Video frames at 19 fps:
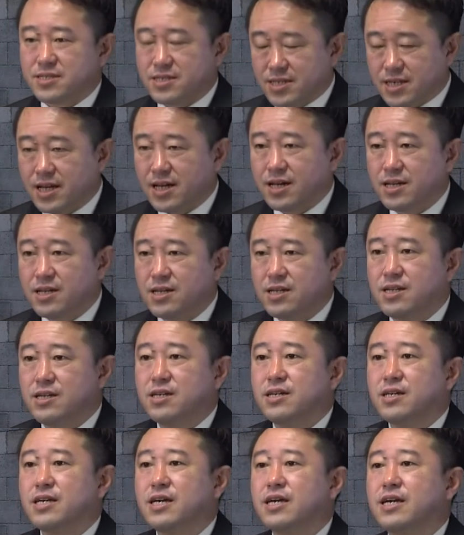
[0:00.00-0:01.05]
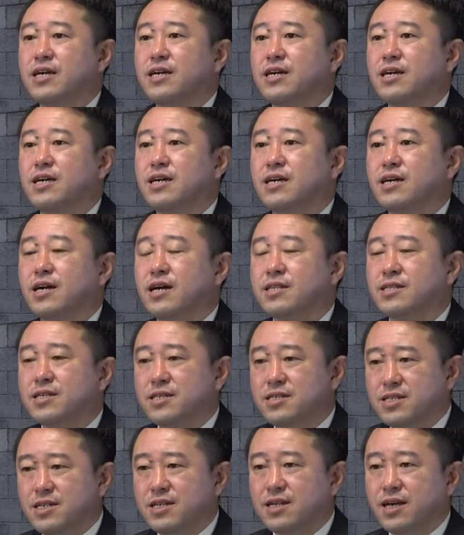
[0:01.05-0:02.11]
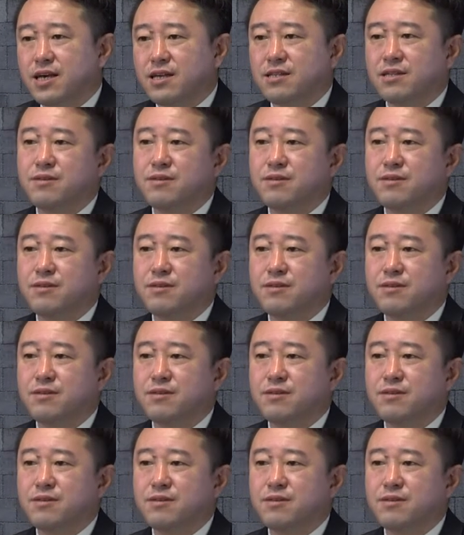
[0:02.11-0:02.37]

we hope we can respond to various